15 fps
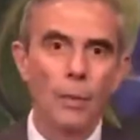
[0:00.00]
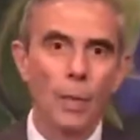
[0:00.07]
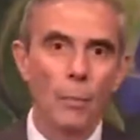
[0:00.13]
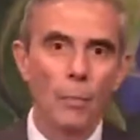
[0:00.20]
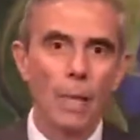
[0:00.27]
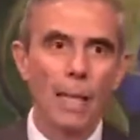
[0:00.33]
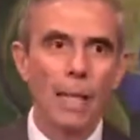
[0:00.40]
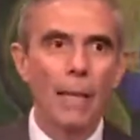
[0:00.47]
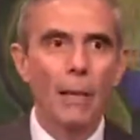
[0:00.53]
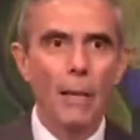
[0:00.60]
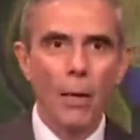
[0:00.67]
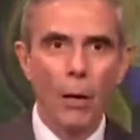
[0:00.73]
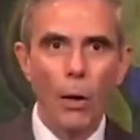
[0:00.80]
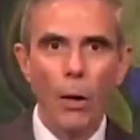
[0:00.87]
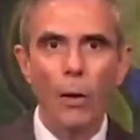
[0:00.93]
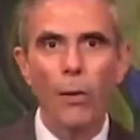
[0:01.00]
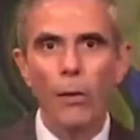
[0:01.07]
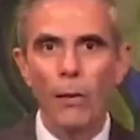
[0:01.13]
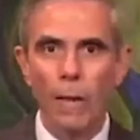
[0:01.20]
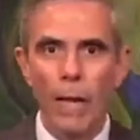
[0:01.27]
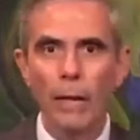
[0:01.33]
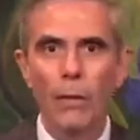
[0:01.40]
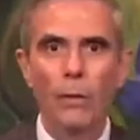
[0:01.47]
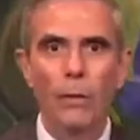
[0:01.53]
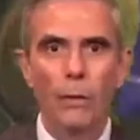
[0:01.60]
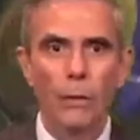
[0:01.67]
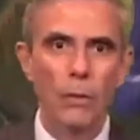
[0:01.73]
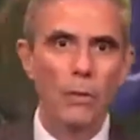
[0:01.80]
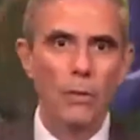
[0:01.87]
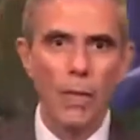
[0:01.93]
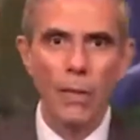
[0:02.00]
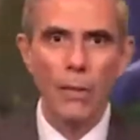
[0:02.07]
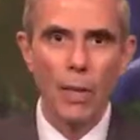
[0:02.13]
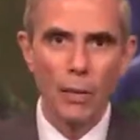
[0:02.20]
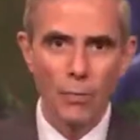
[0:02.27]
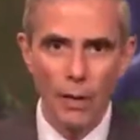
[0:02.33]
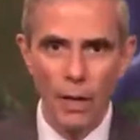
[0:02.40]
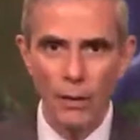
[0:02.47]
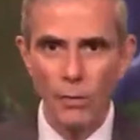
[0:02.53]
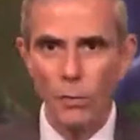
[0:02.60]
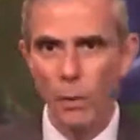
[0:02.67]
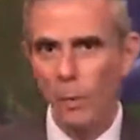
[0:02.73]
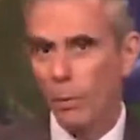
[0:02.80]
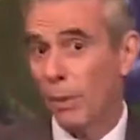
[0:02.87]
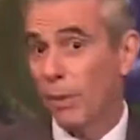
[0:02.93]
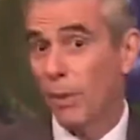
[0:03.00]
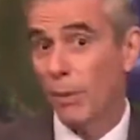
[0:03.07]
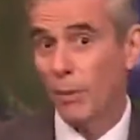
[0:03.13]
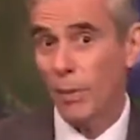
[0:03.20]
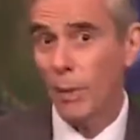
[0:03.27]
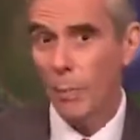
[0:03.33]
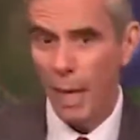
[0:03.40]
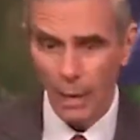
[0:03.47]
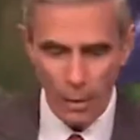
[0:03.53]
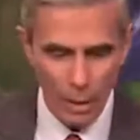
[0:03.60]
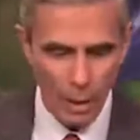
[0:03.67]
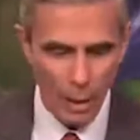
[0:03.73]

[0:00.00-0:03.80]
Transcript: meaning that all the characters and the events represent some ac uh,